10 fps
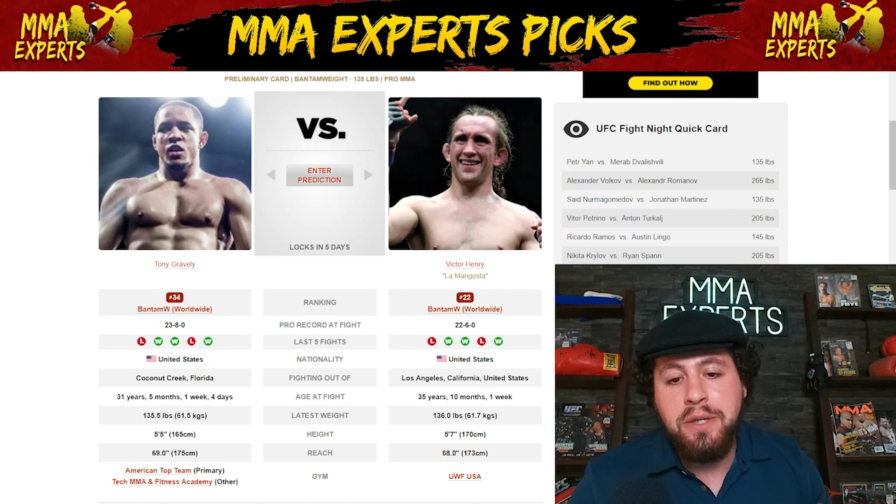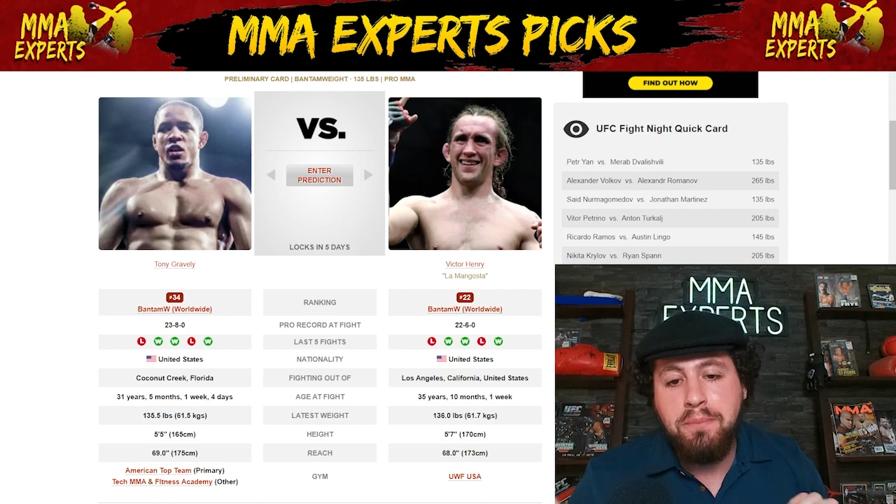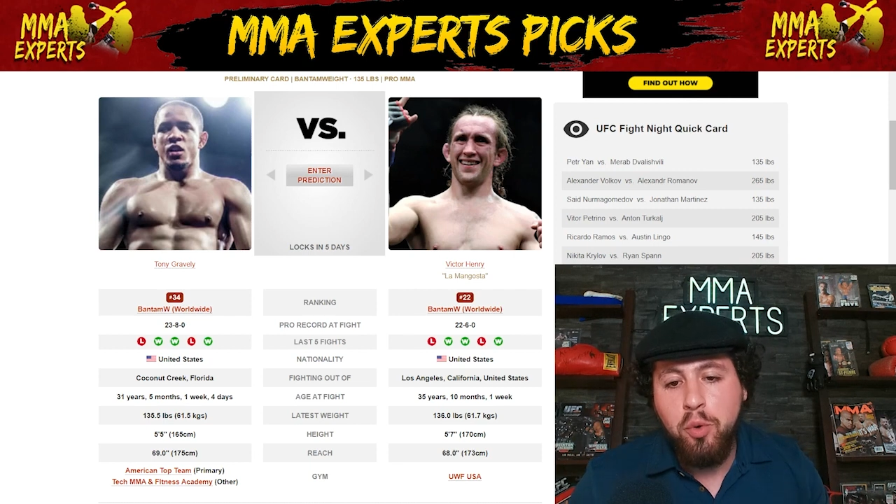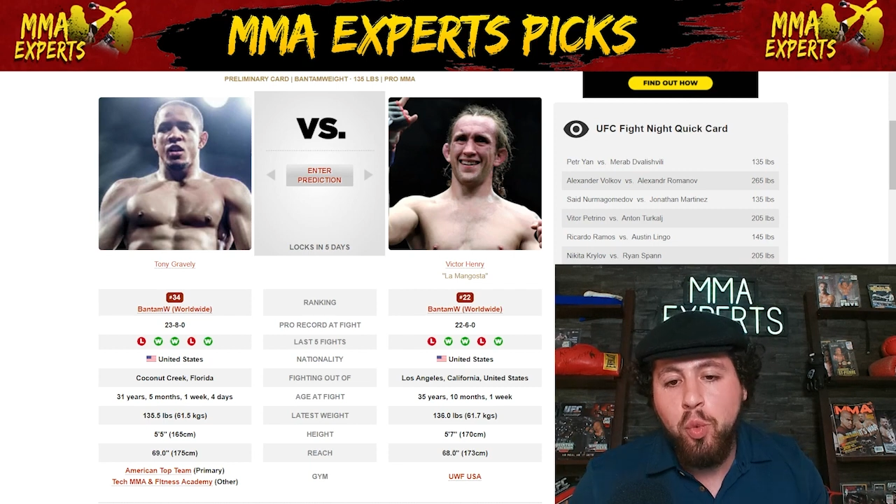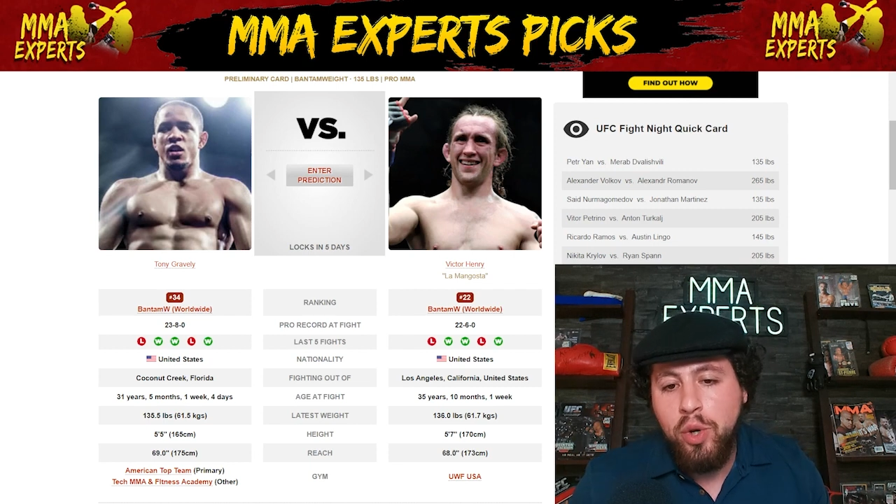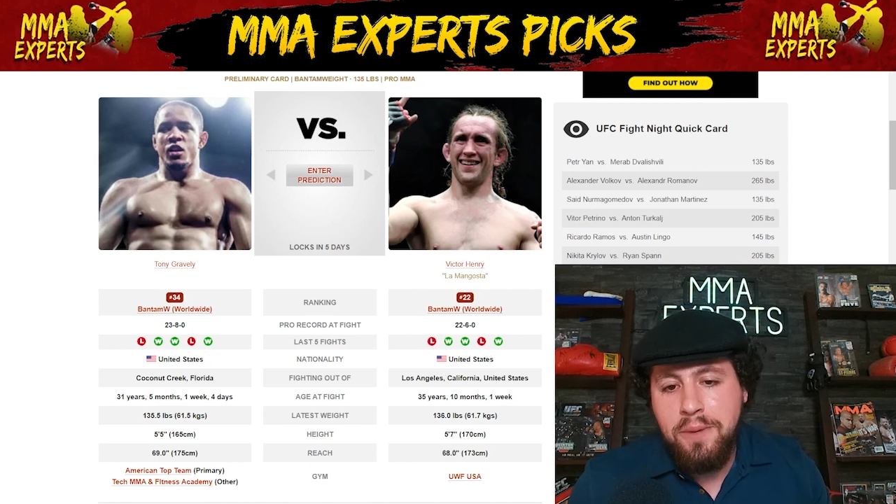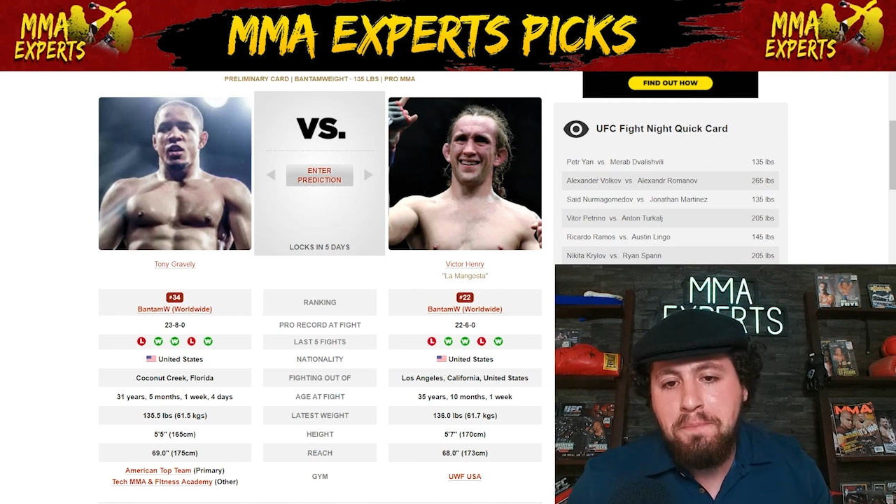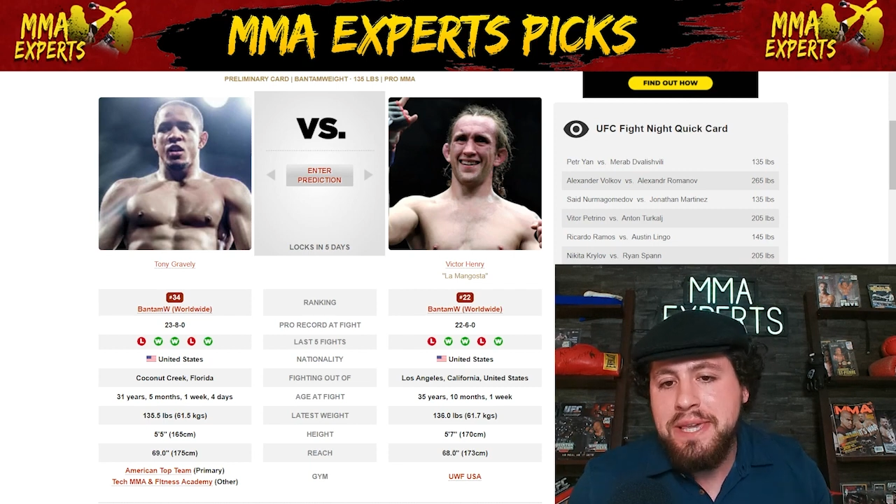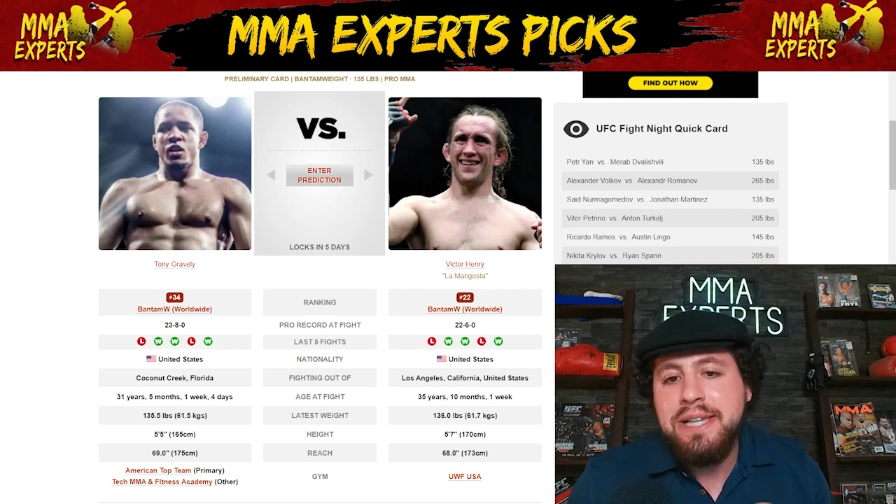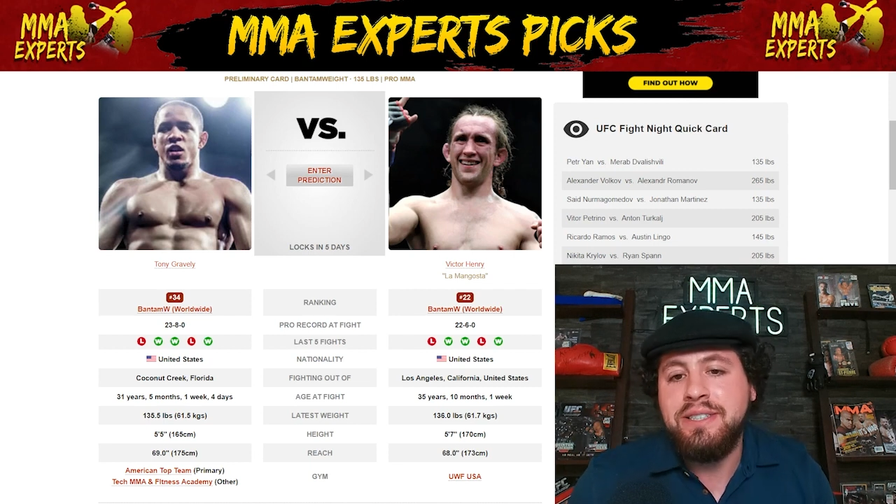but would it
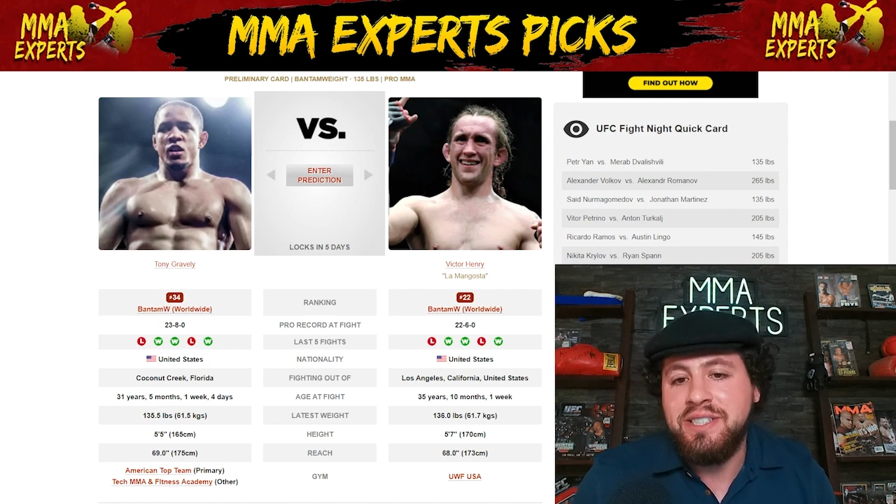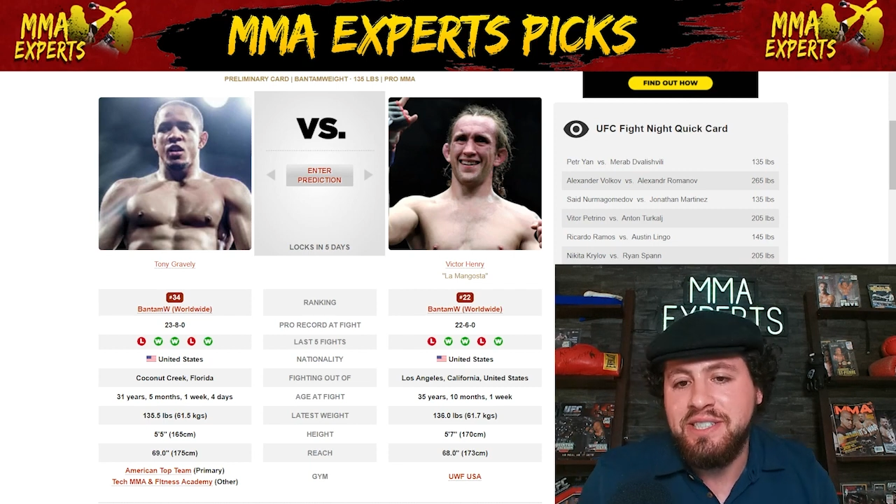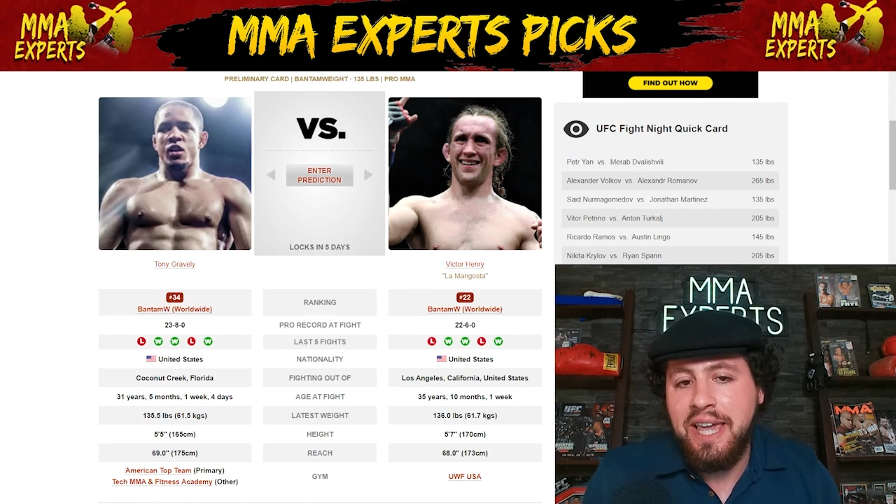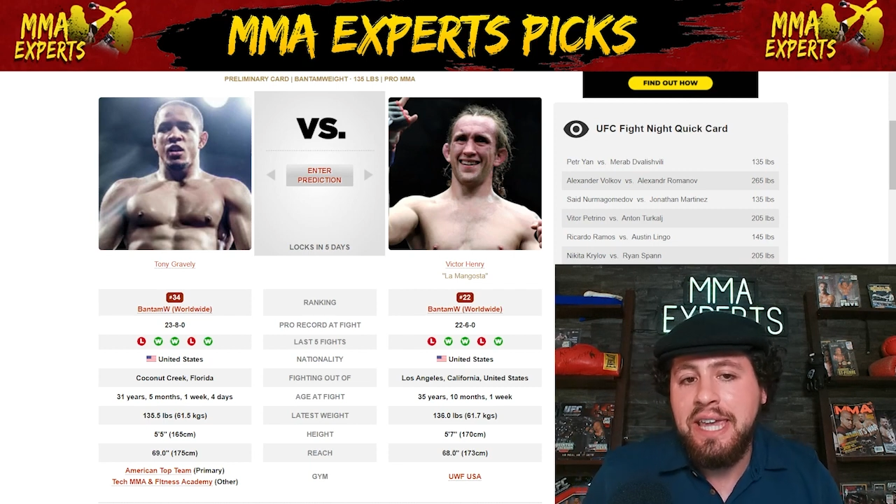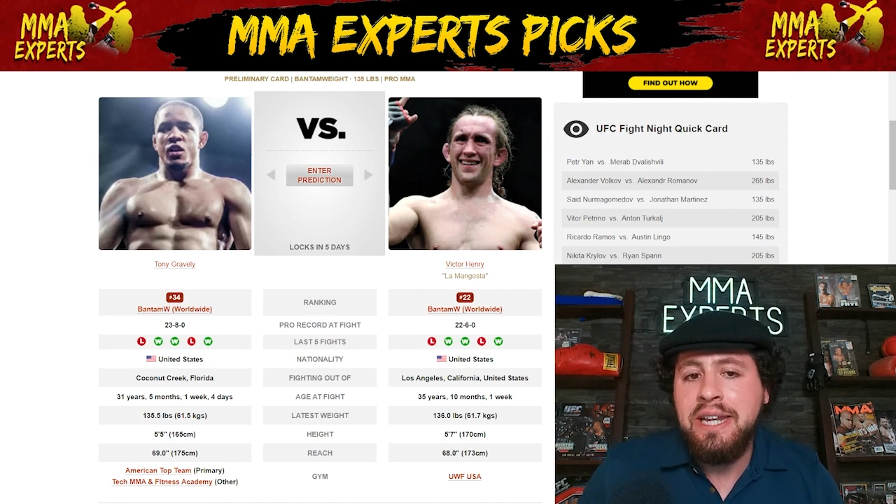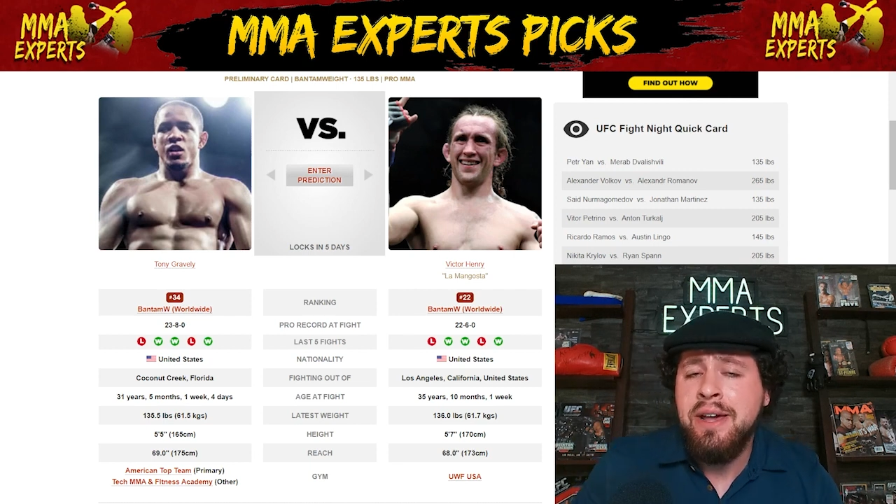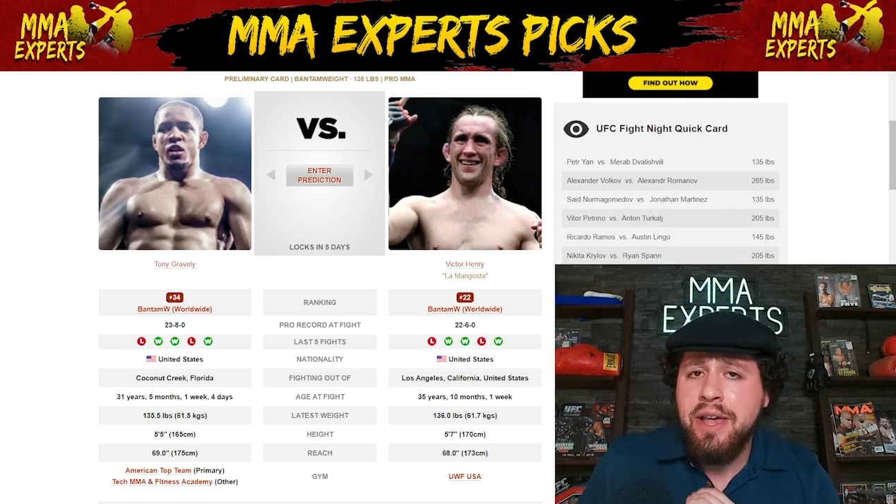be insane